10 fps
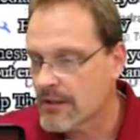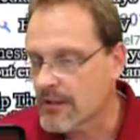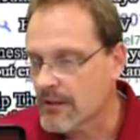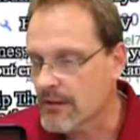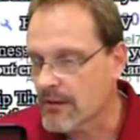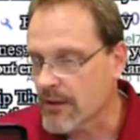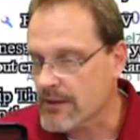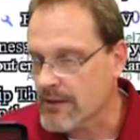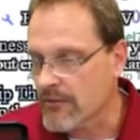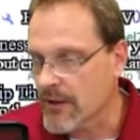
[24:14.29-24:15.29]
Oh
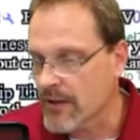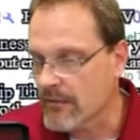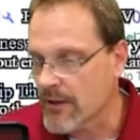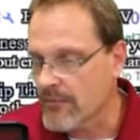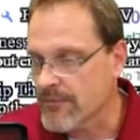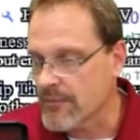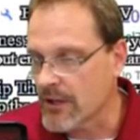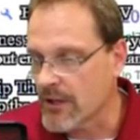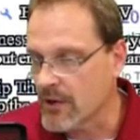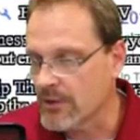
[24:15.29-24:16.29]
gosh, my I'm the
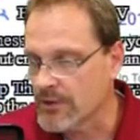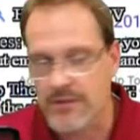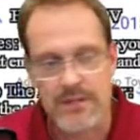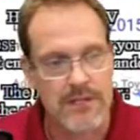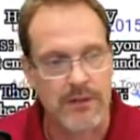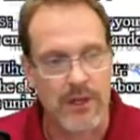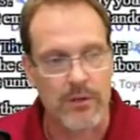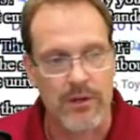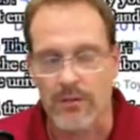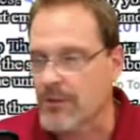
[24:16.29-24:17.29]
Google's just
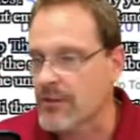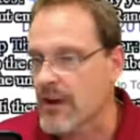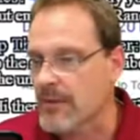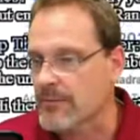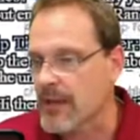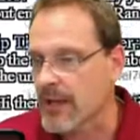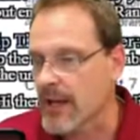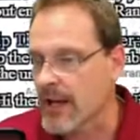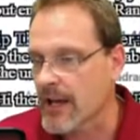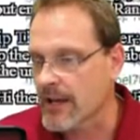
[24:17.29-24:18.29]
loaded with crap that I
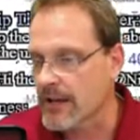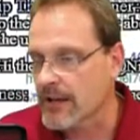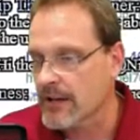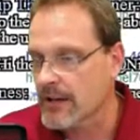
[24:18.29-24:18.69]
got on there.